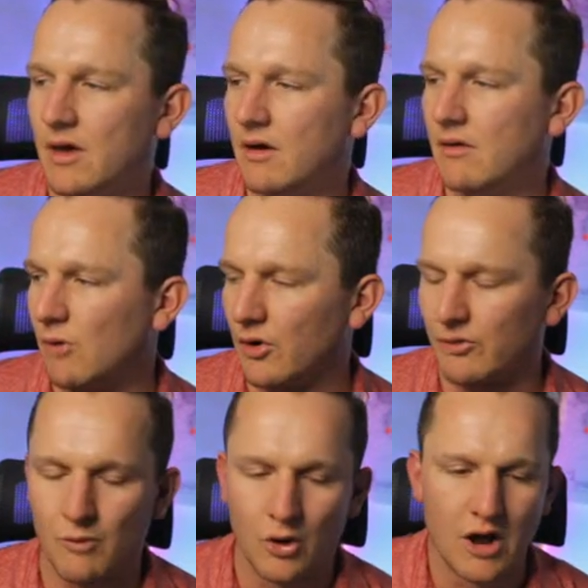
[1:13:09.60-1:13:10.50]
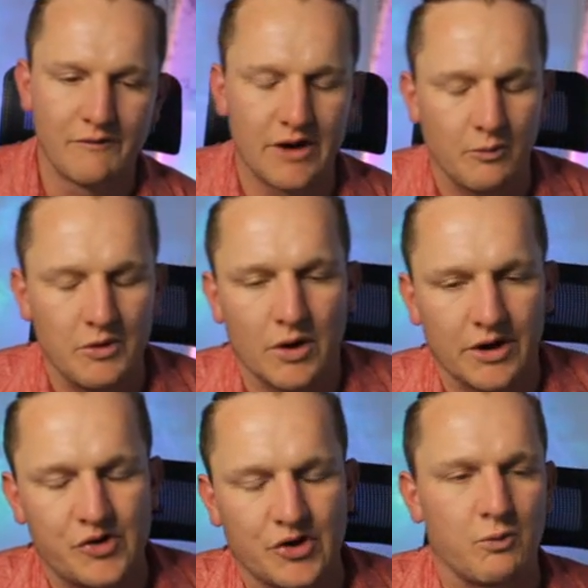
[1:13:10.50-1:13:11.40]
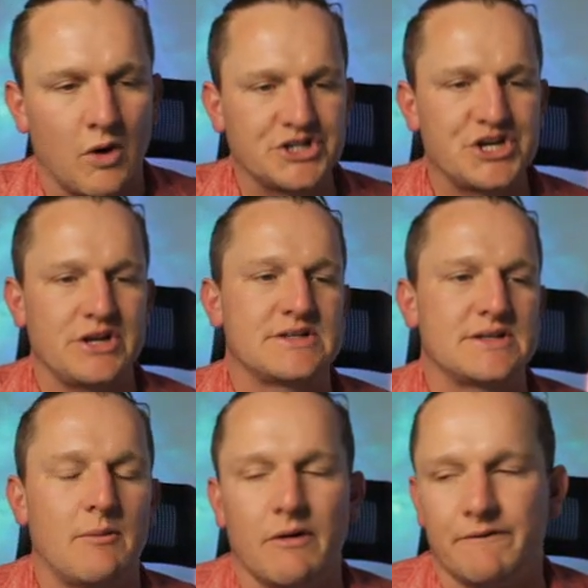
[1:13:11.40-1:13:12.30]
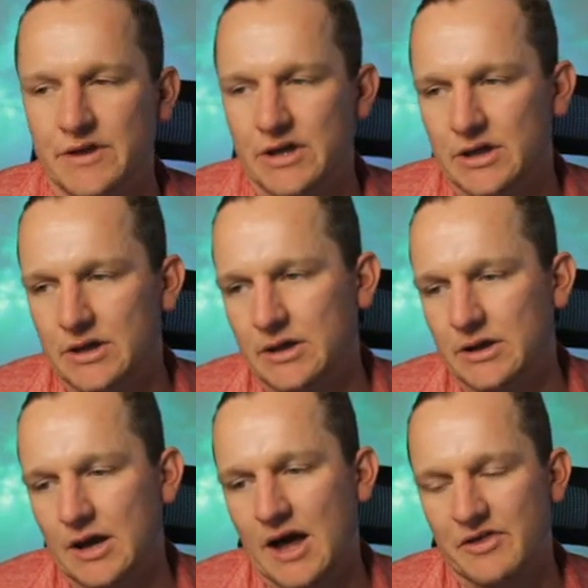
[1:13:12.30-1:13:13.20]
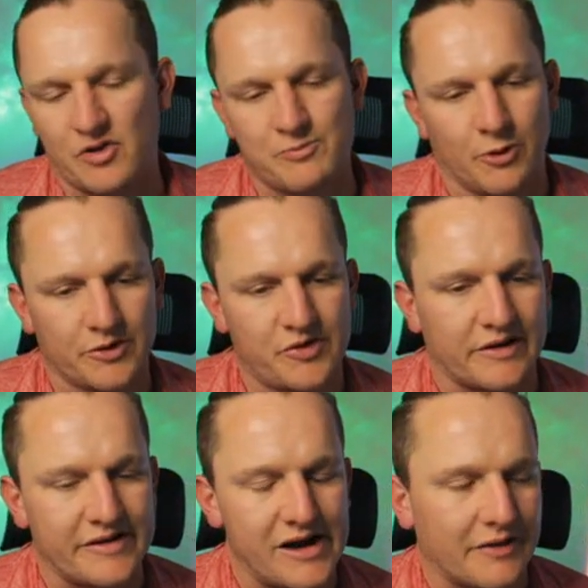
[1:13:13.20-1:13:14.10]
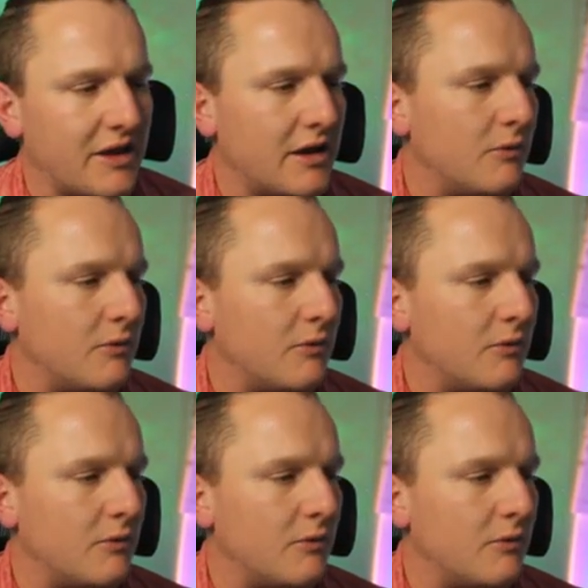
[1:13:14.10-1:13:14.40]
more, moreover, we want to start watching some of the other sports that's out there.